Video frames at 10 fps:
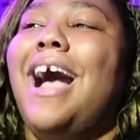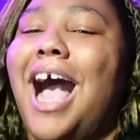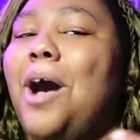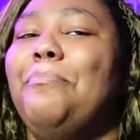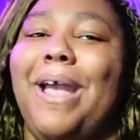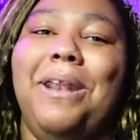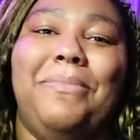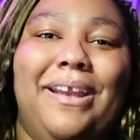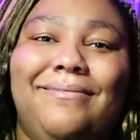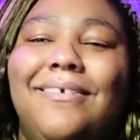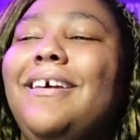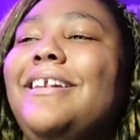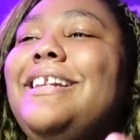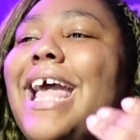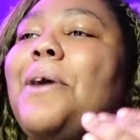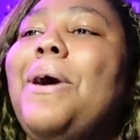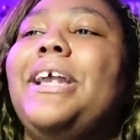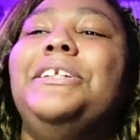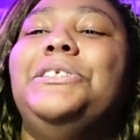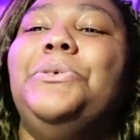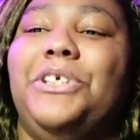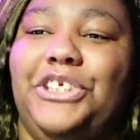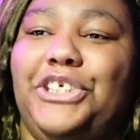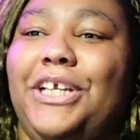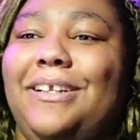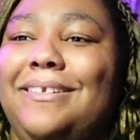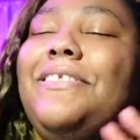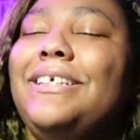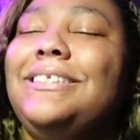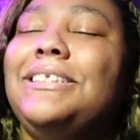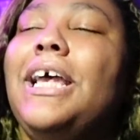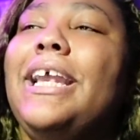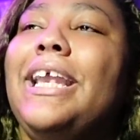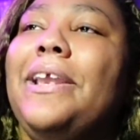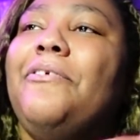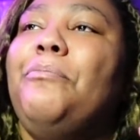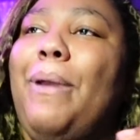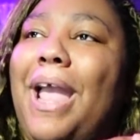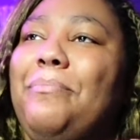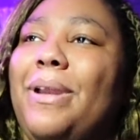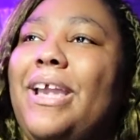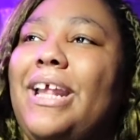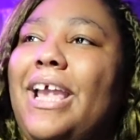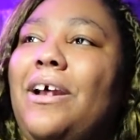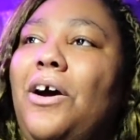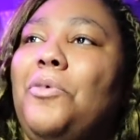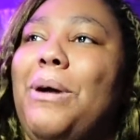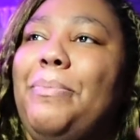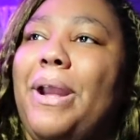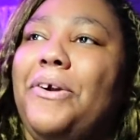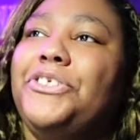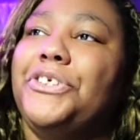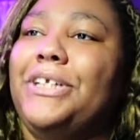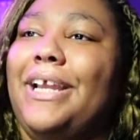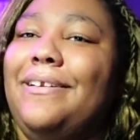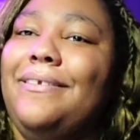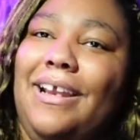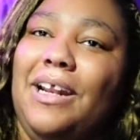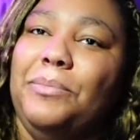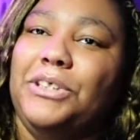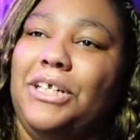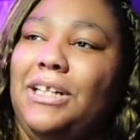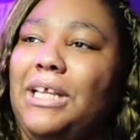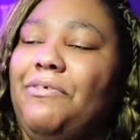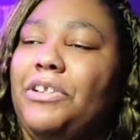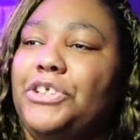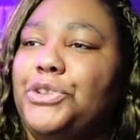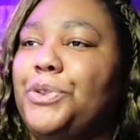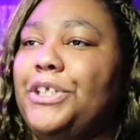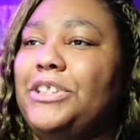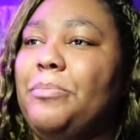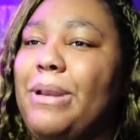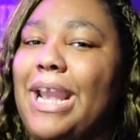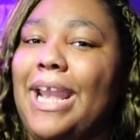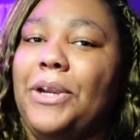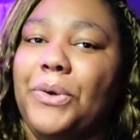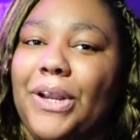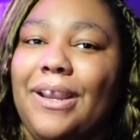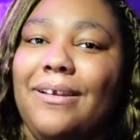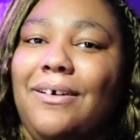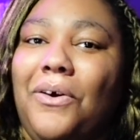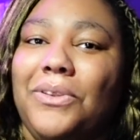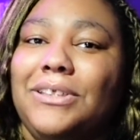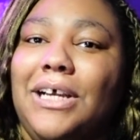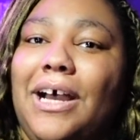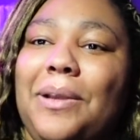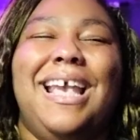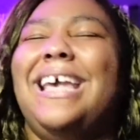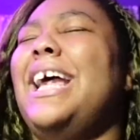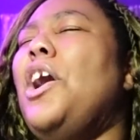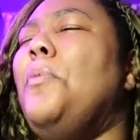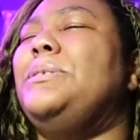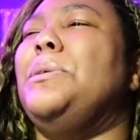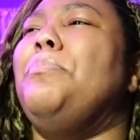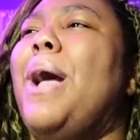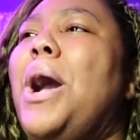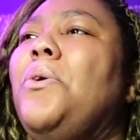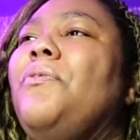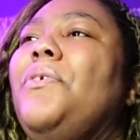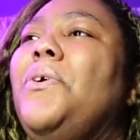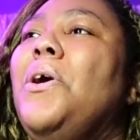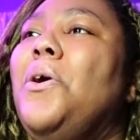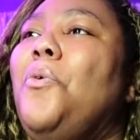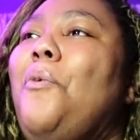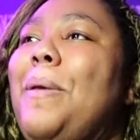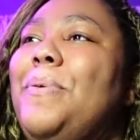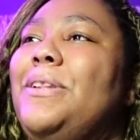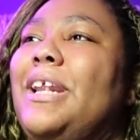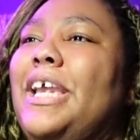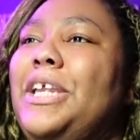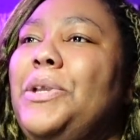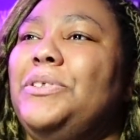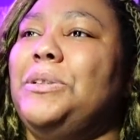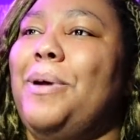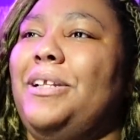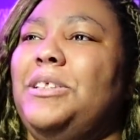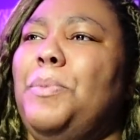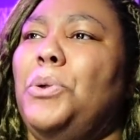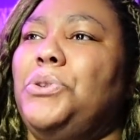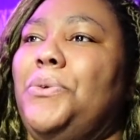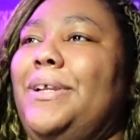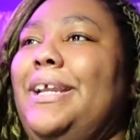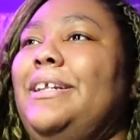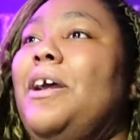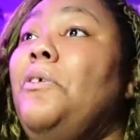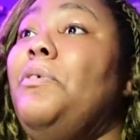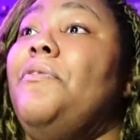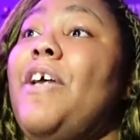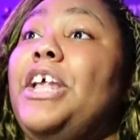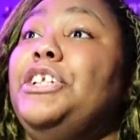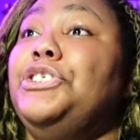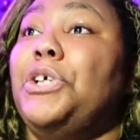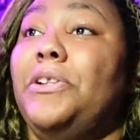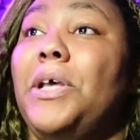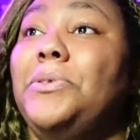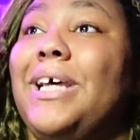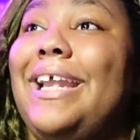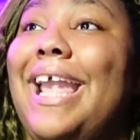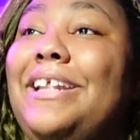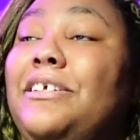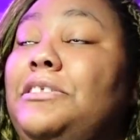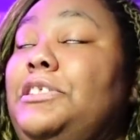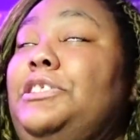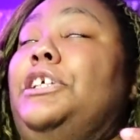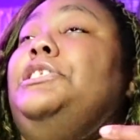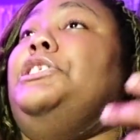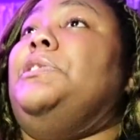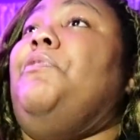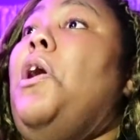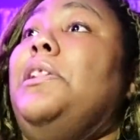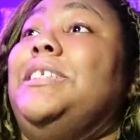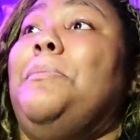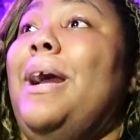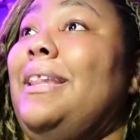i'm batman now i can do this shit this is like if Batman had, oh, my parents are dead, and I'm just gonna live on the streets and be angry all the time. And I hope some powerful weapon that I could use to my disposal to get revenge on those I hate doesn't just fall into my